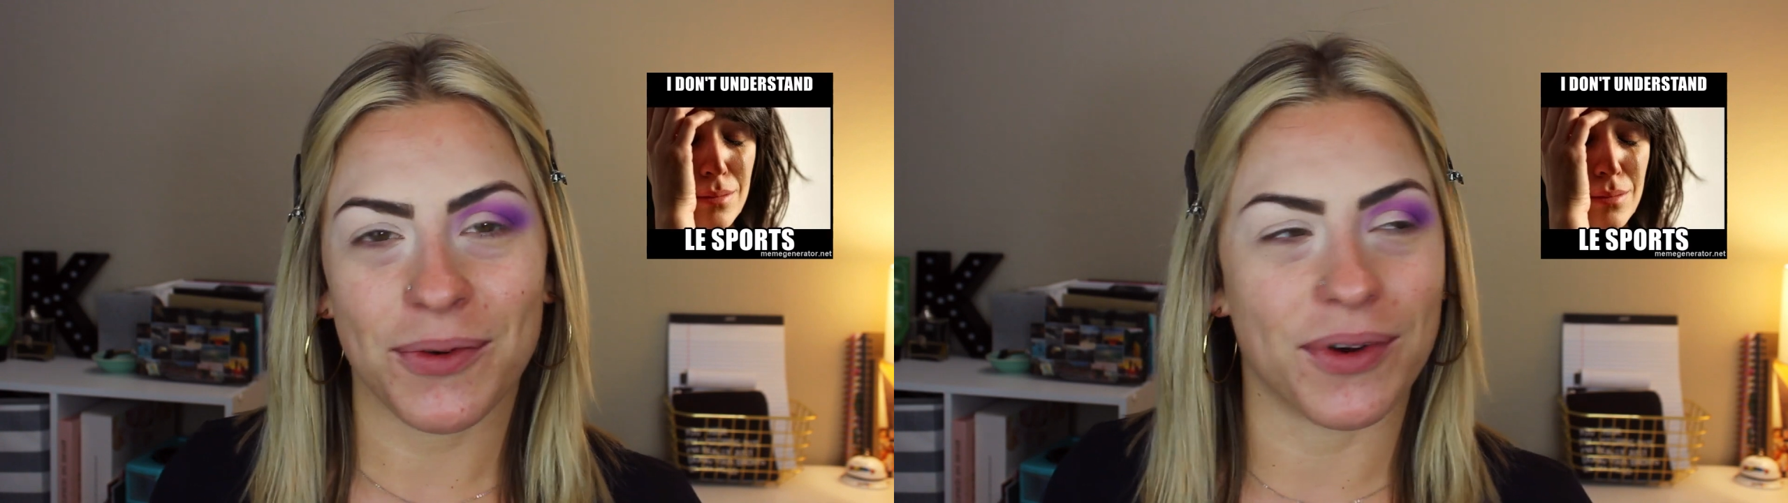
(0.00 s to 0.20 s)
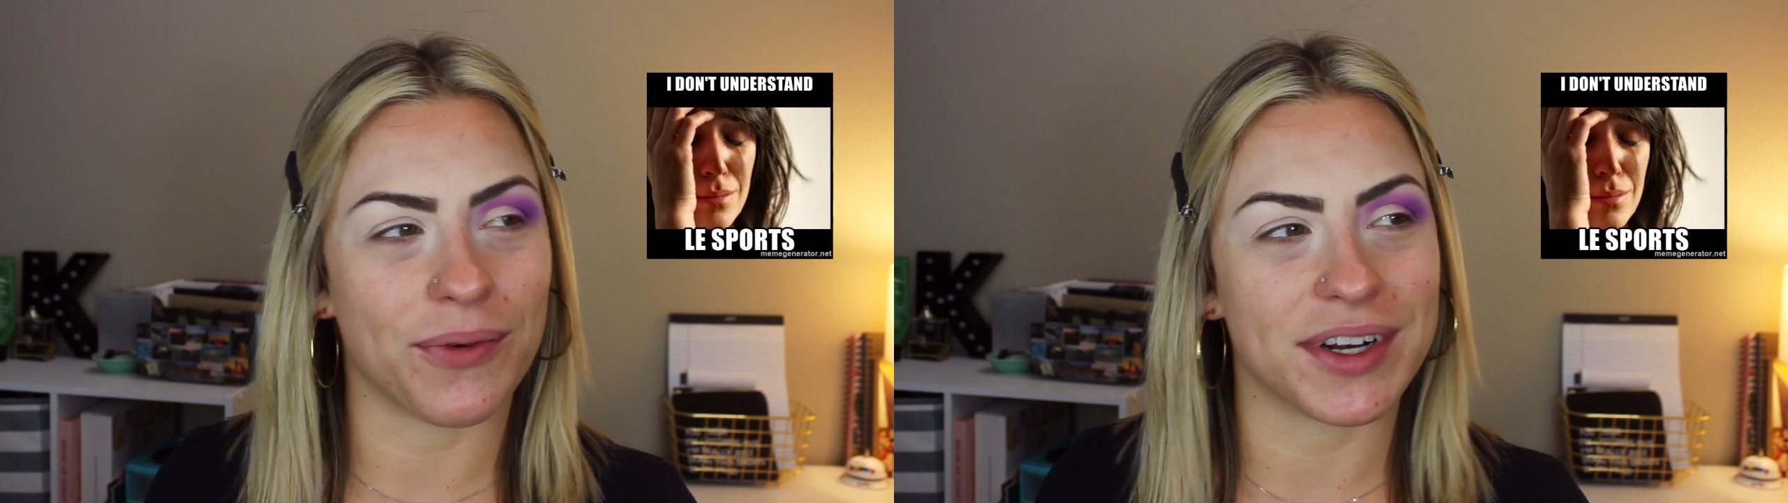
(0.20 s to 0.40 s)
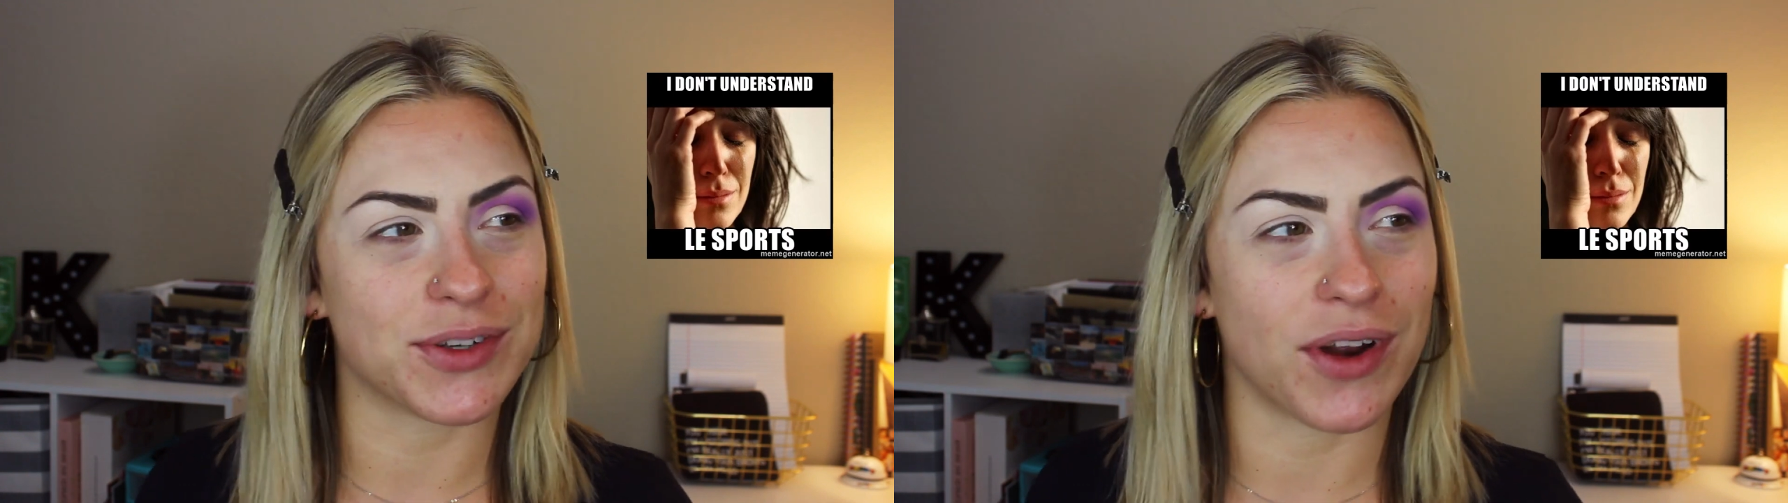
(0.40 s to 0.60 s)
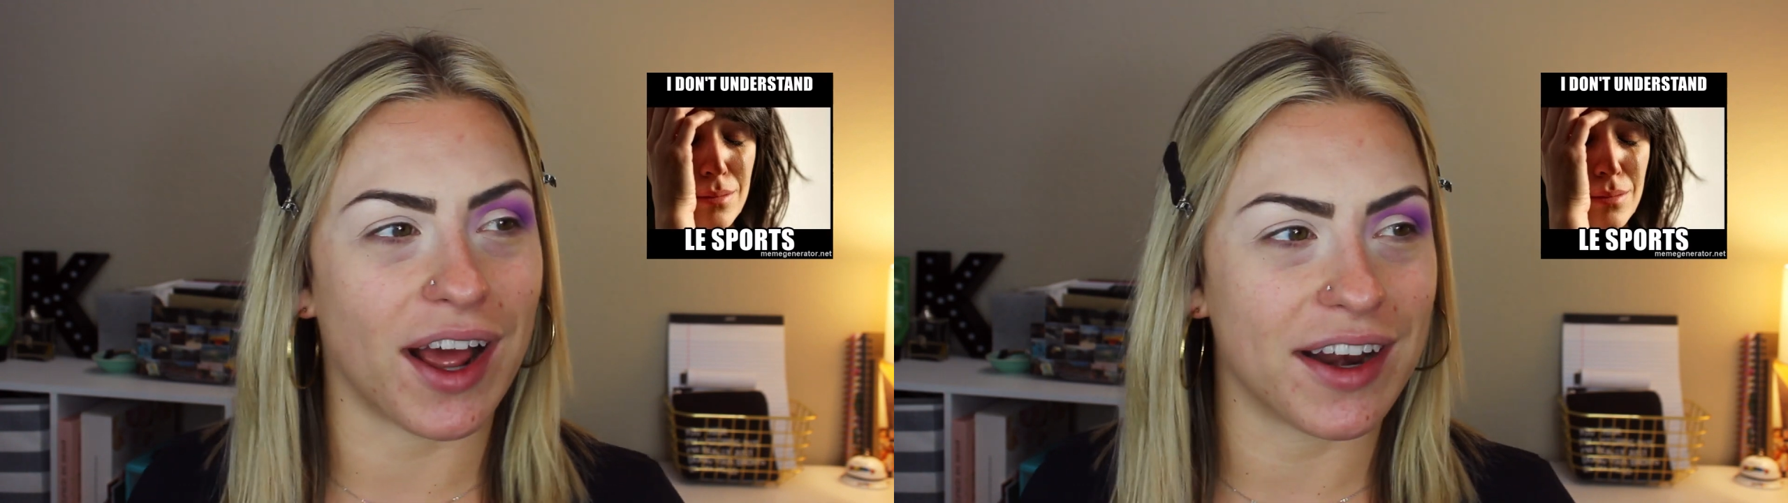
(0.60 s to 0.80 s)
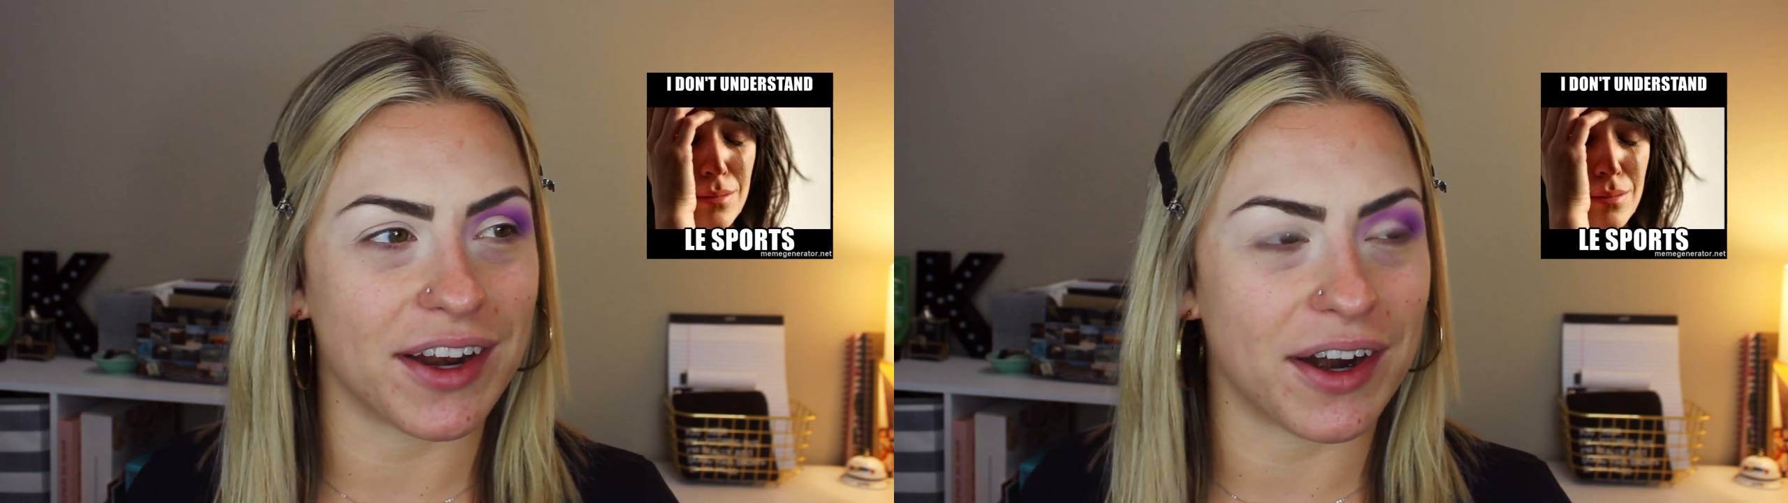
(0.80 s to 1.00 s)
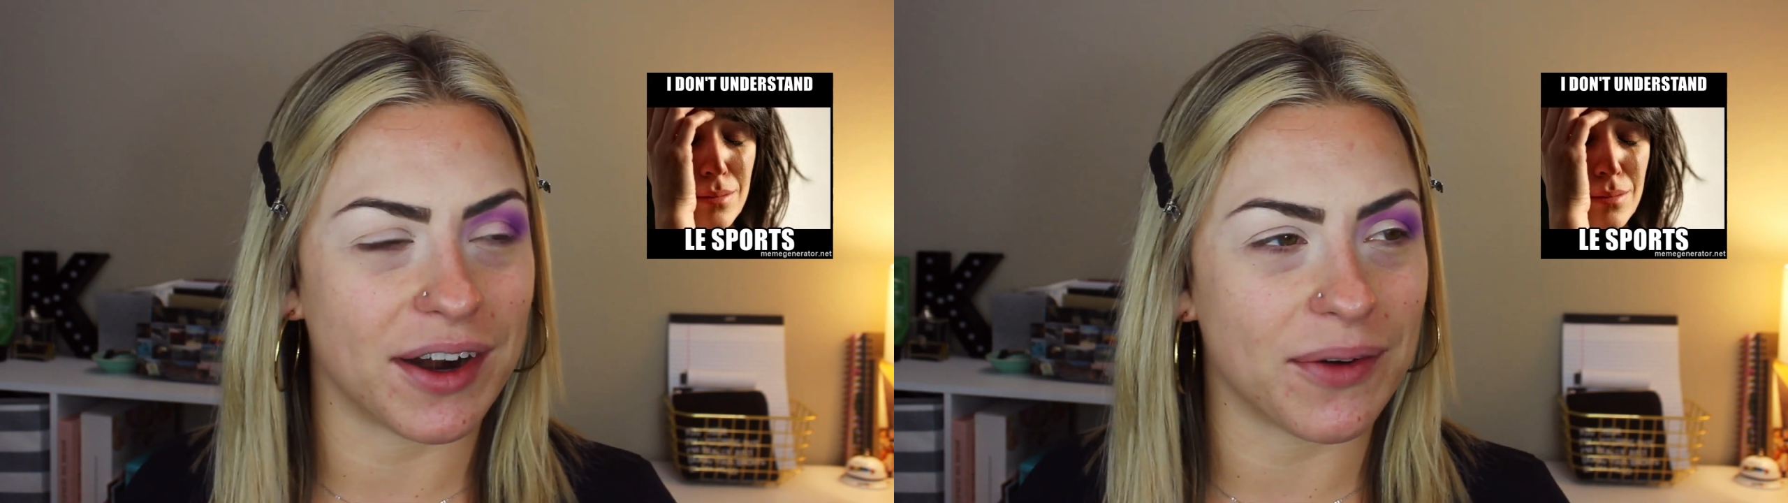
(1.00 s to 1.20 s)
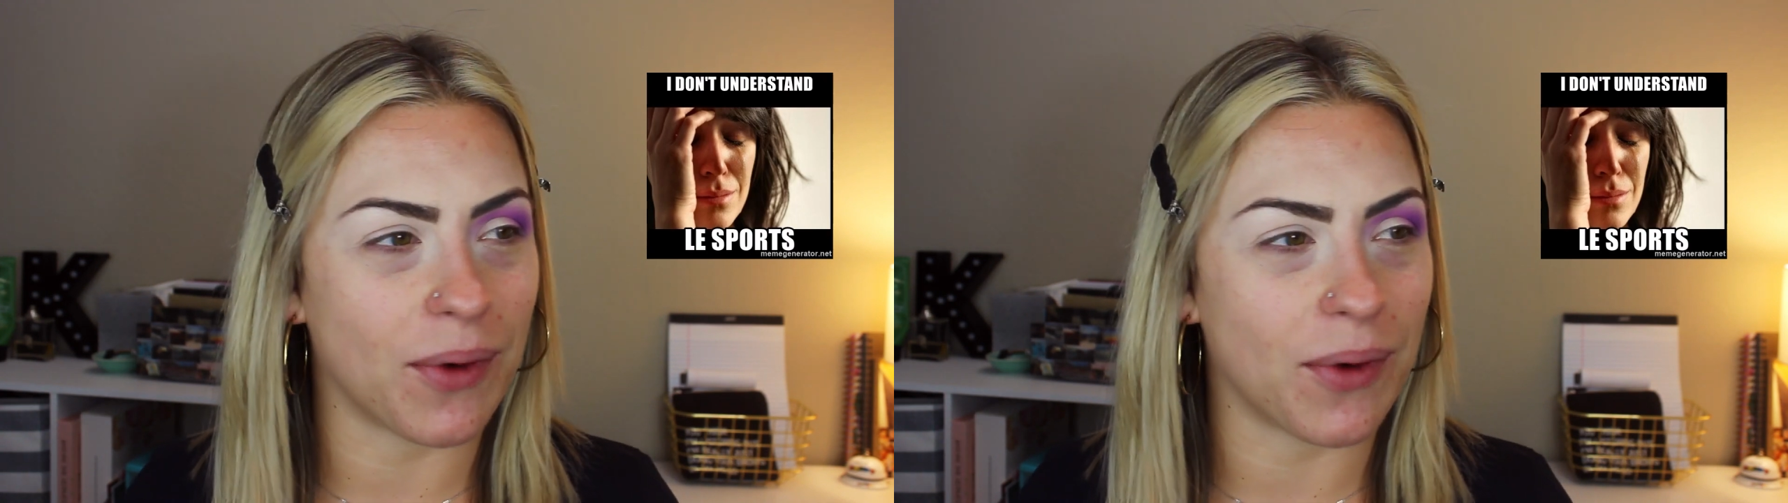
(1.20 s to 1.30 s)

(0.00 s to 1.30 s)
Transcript: What is going on here?